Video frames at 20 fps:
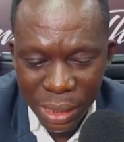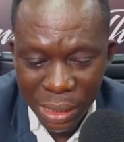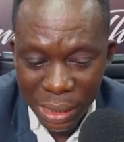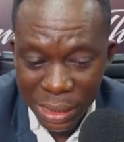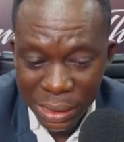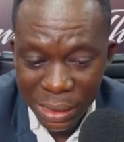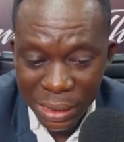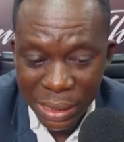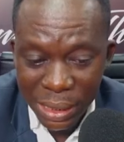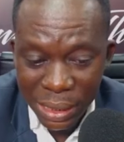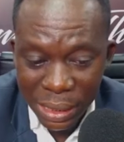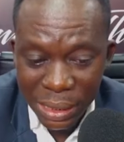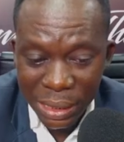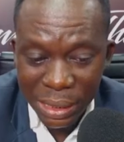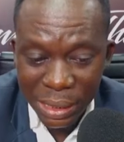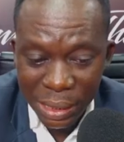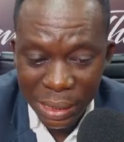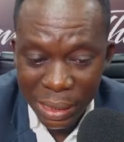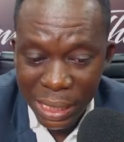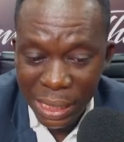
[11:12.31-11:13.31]
And this,
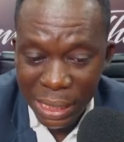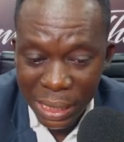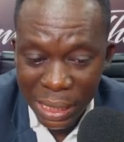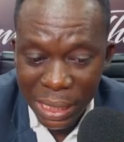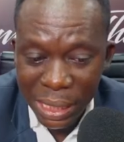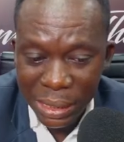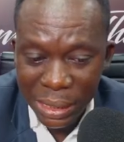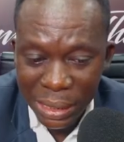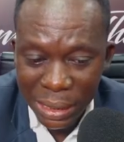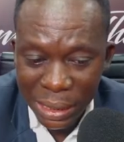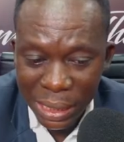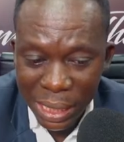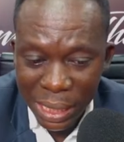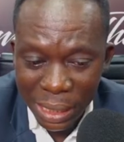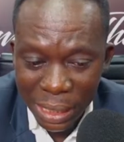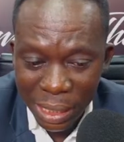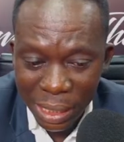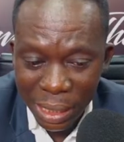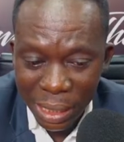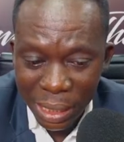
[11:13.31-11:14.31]
this is the indication that